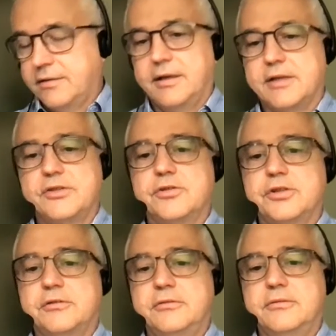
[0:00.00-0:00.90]
as
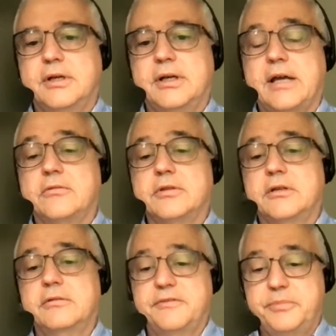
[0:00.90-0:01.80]
usual, I don't
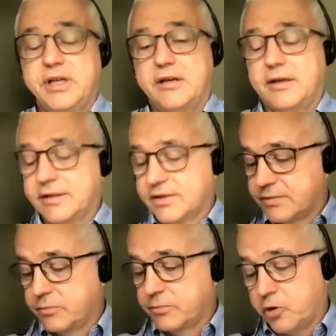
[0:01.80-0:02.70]
know if Pierre has
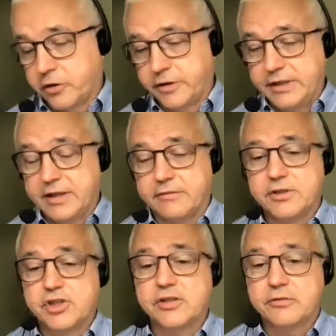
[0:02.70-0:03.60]
more
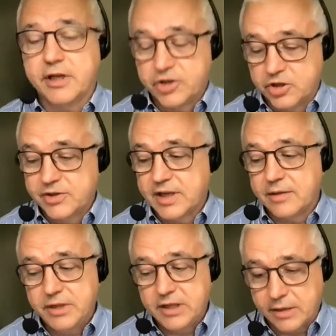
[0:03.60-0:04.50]
intelligent questions
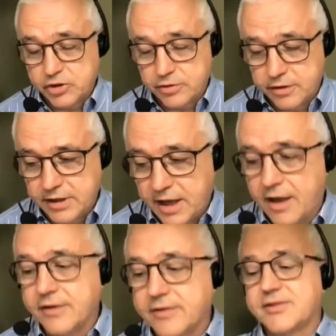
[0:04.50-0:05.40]
than me. I'm sure he
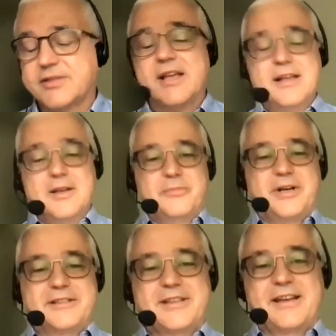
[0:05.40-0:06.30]
has.
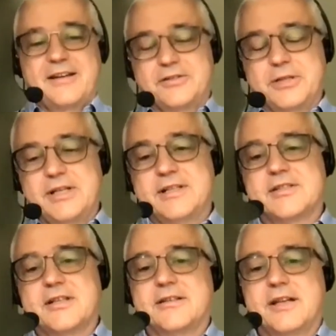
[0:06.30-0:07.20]
But to
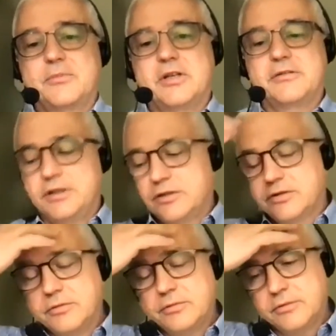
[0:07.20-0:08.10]
kickstart, I'm going
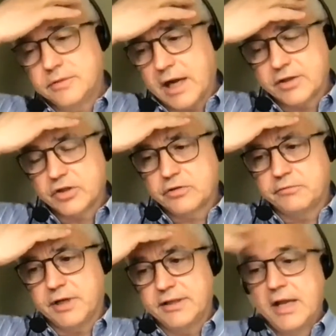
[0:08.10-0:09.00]
to ask
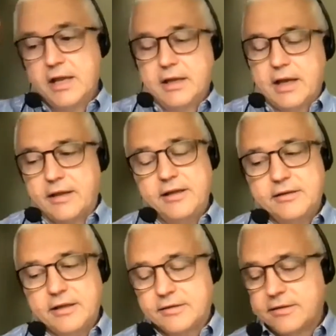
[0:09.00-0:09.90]
one. I think
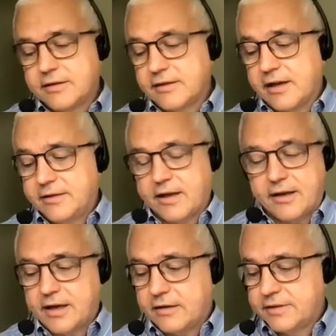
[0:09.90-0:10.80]
that the data
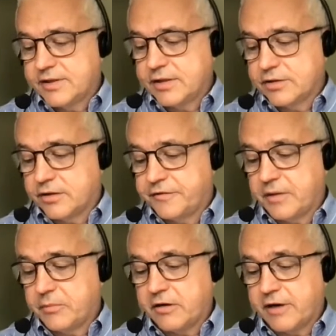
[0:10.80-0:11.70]
analysis of
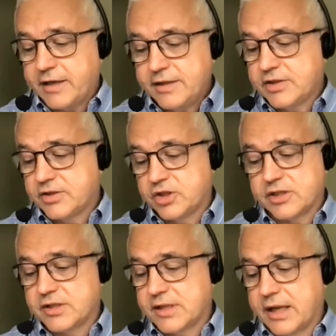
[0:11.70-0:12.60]
MRI is
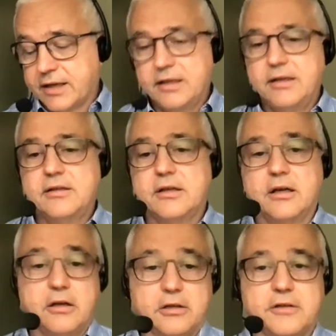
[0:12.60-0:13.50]
just lacking a
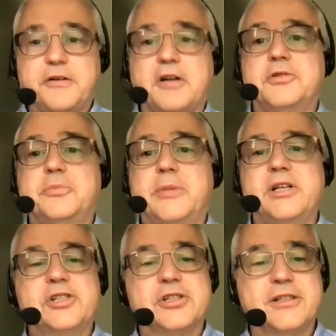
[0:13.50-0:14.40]
lot of
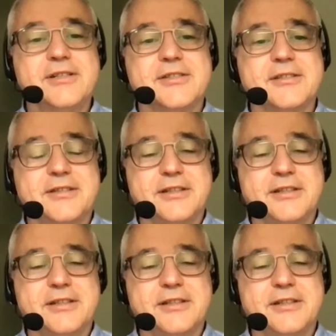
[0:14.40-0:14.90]
automation, isn't